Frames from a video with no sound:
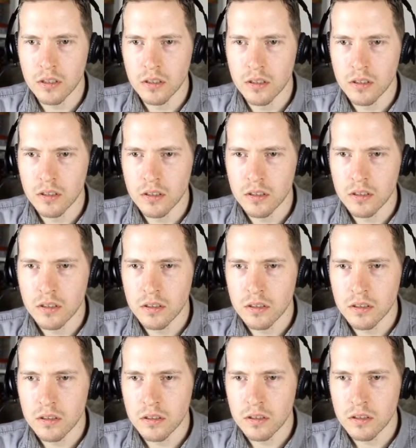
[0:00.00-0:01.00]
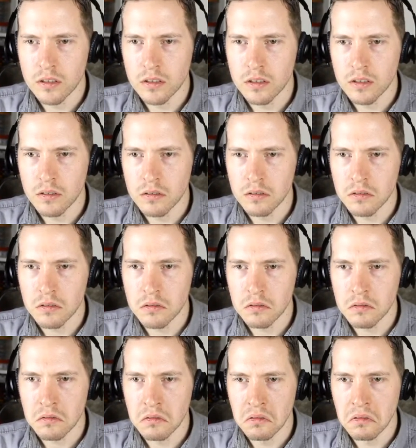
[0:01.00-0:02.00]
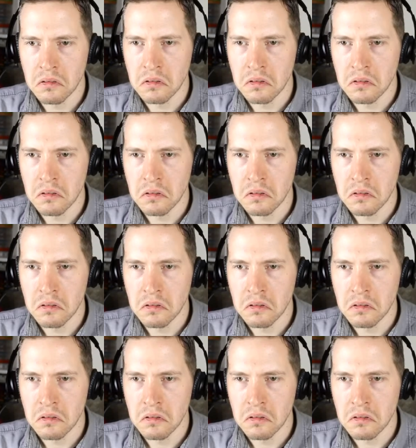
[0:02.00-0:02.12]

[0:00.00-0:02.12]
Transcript: (silence)